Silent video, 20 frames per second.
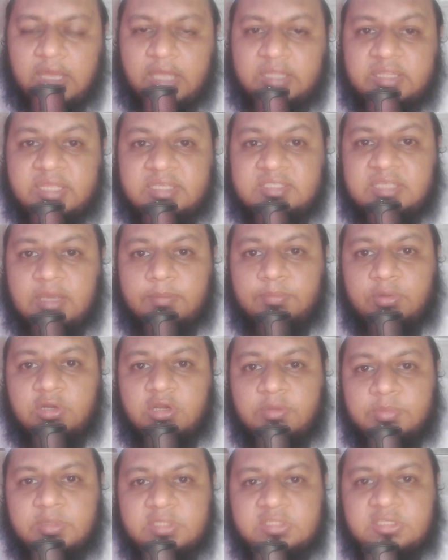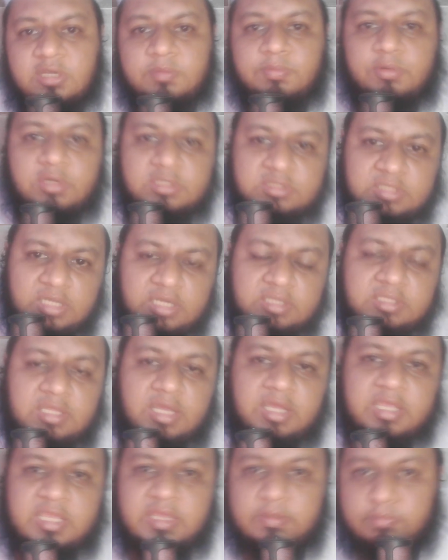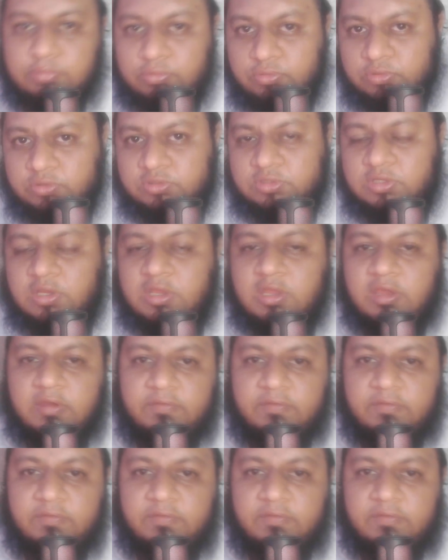And the example of digital products are the e-books,